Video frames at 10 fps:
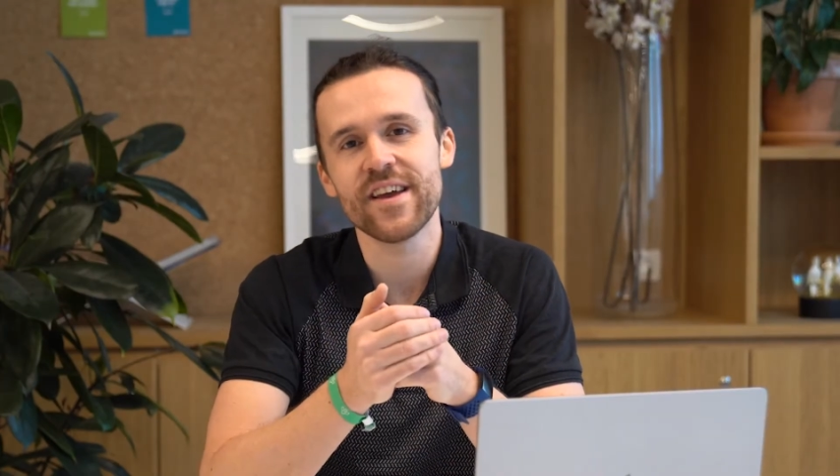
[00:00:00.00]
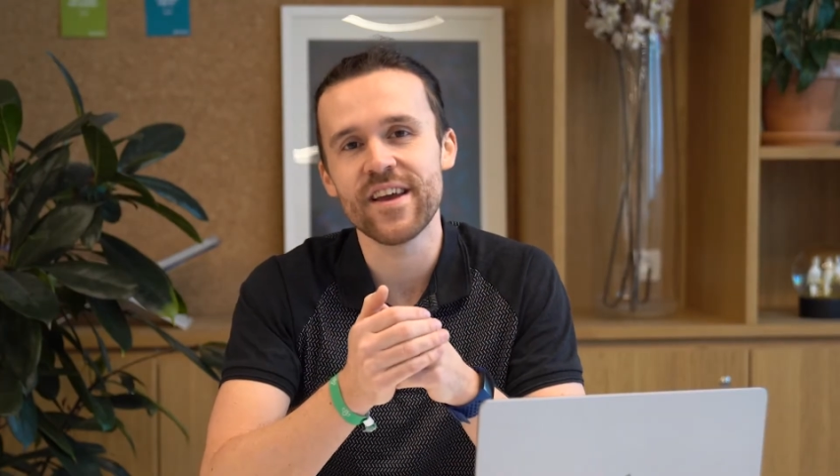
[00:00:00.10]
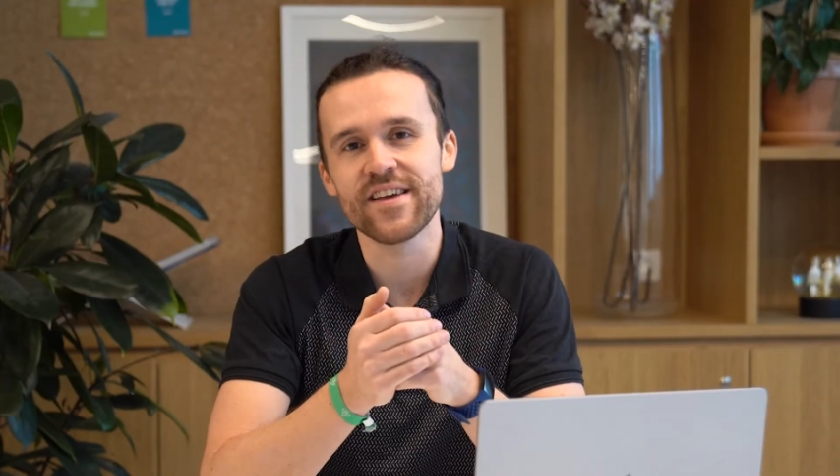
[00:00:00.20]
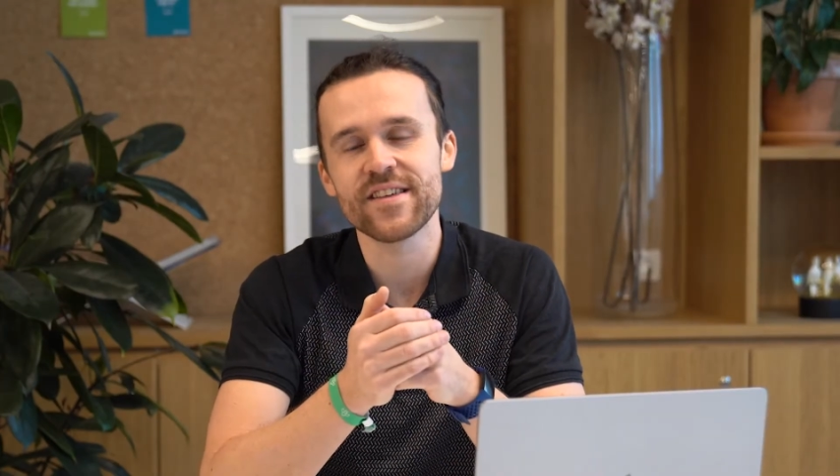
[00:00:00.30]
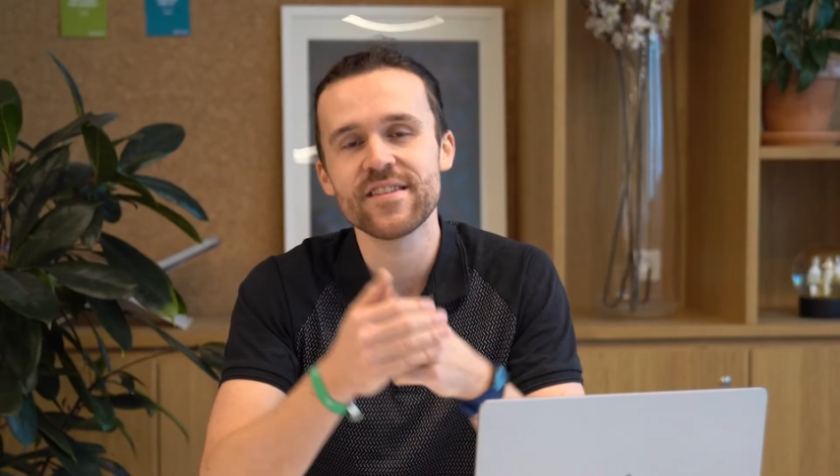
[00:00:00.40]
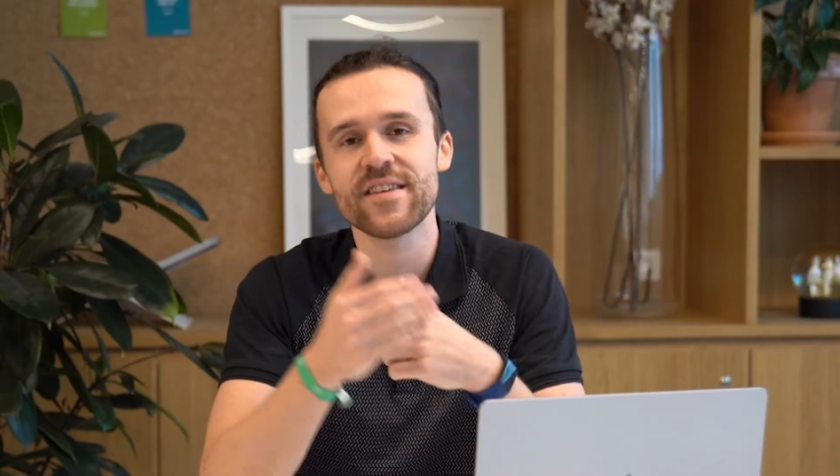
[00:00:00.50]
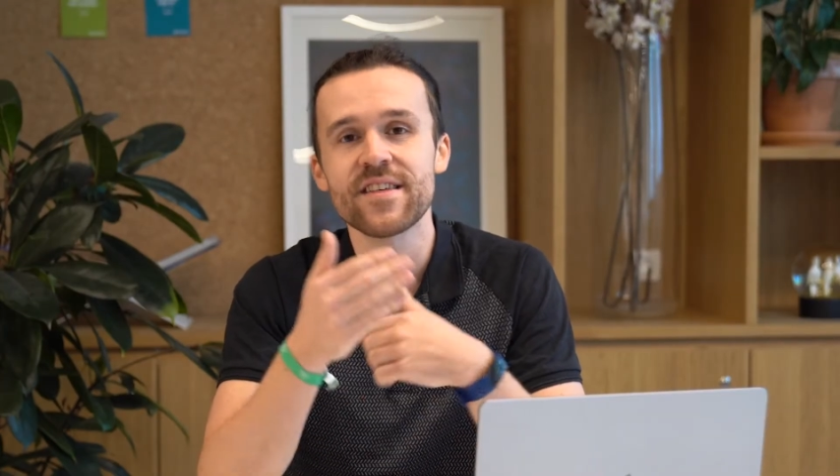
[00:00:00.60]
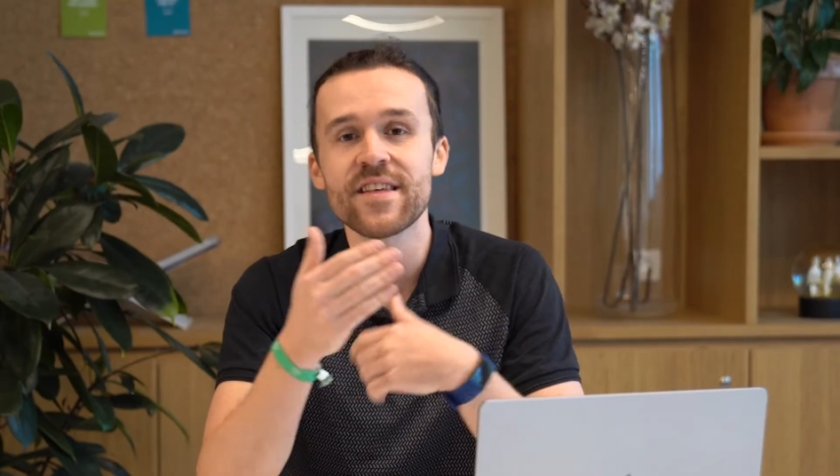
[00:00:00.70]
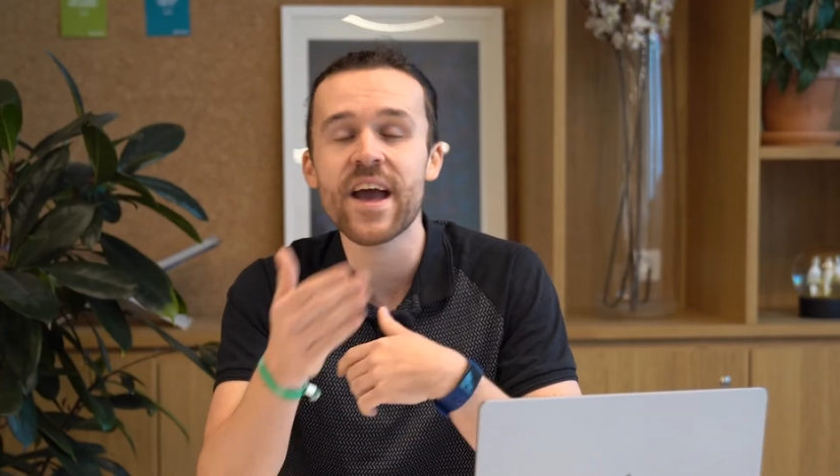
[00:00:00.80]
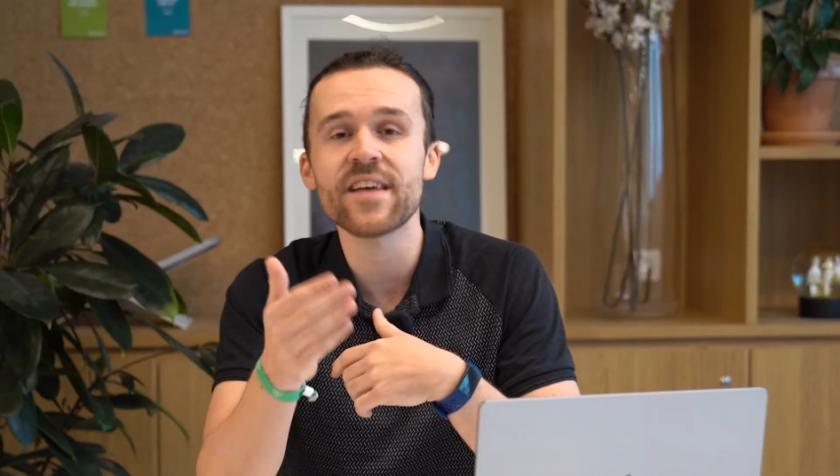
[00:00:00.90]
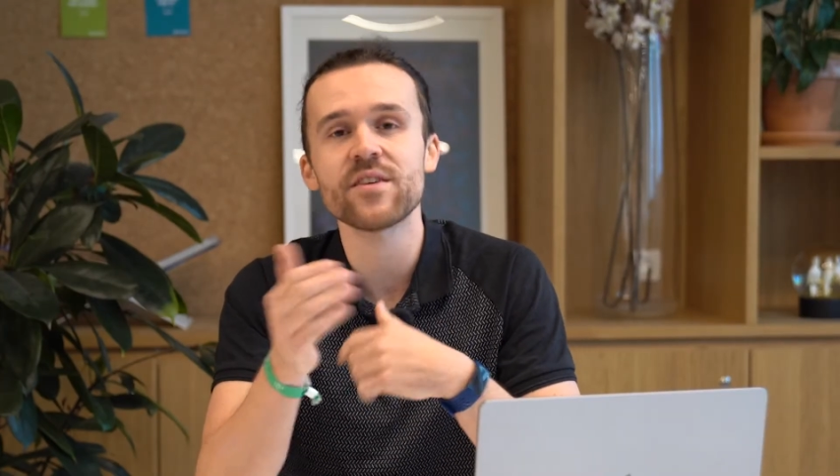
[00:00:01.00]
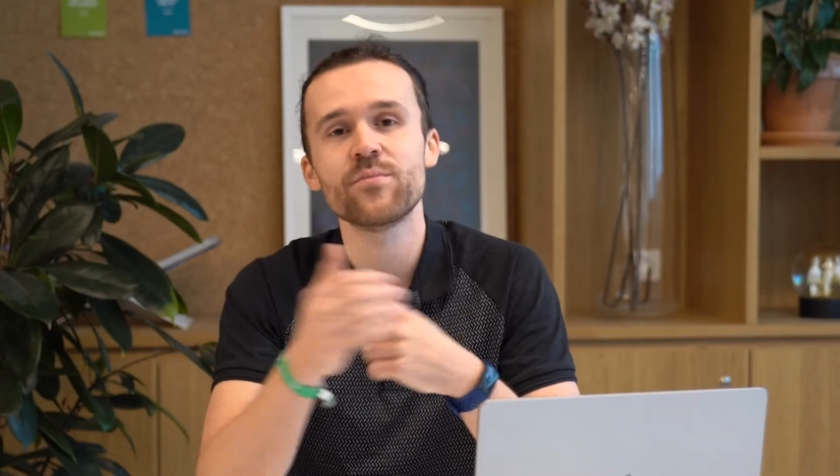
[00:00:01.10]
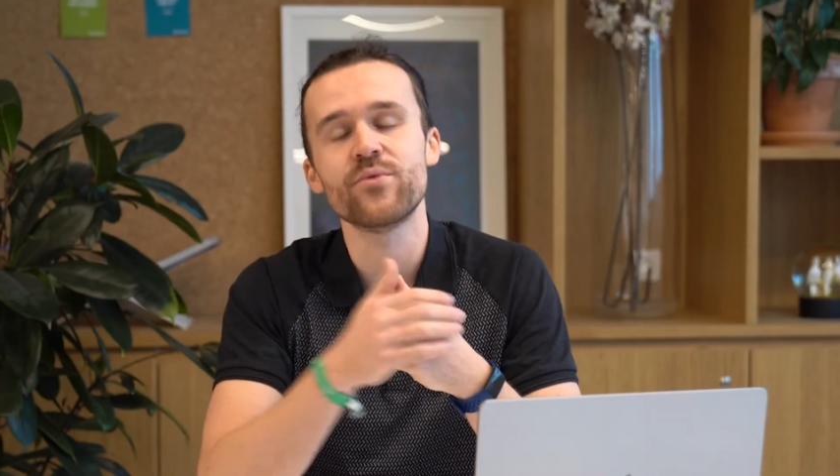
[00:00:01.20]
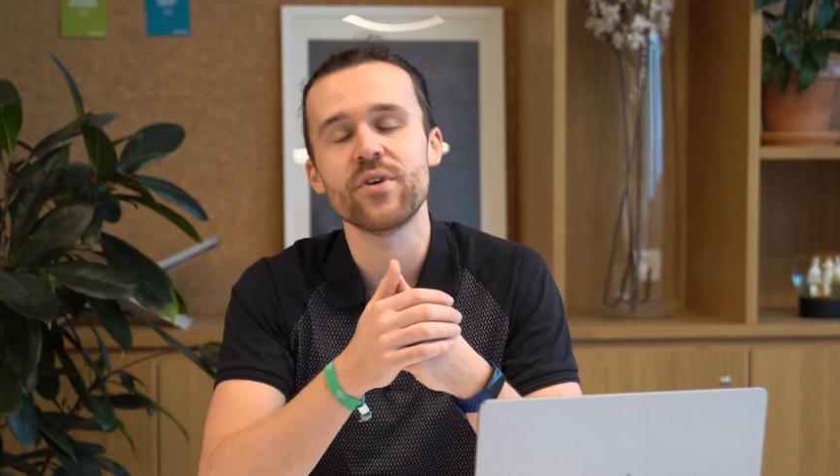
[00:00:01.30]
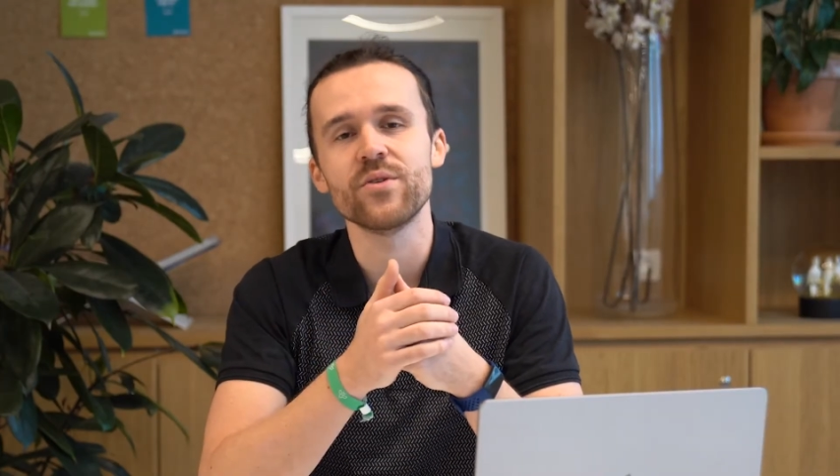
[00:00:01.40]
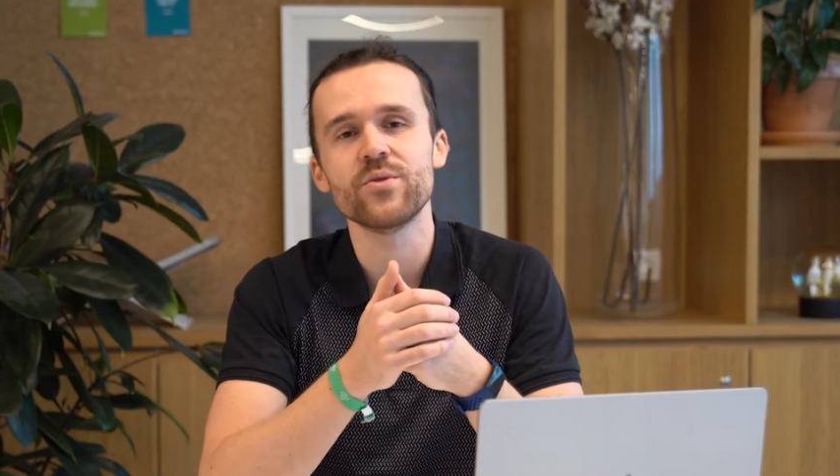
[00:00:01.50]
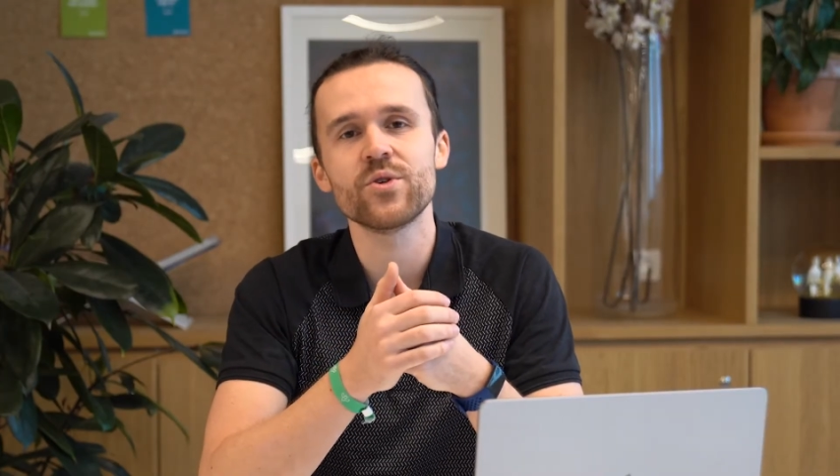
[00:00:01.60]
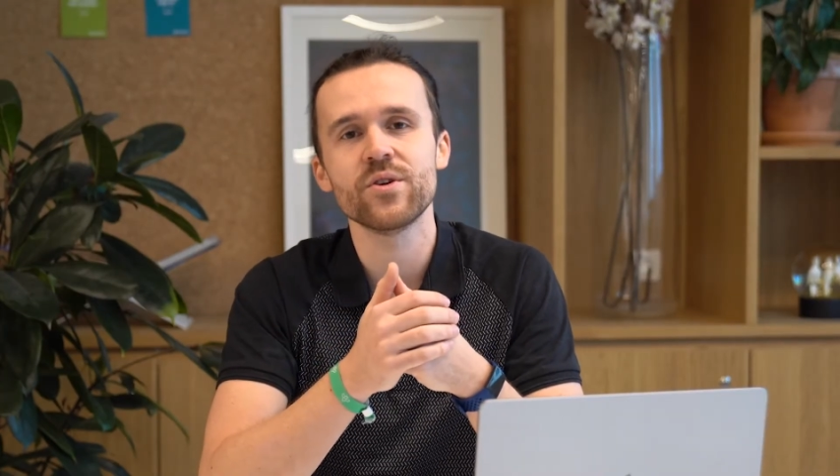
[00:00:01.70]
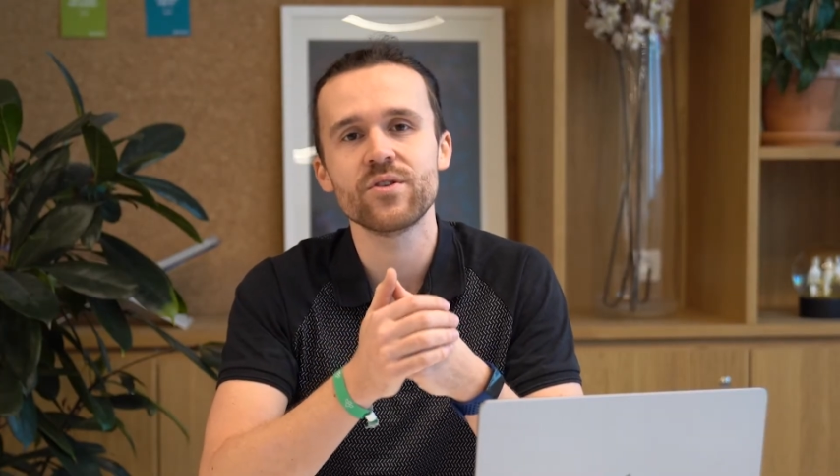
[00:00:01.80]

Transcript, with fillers: is the SaaS approach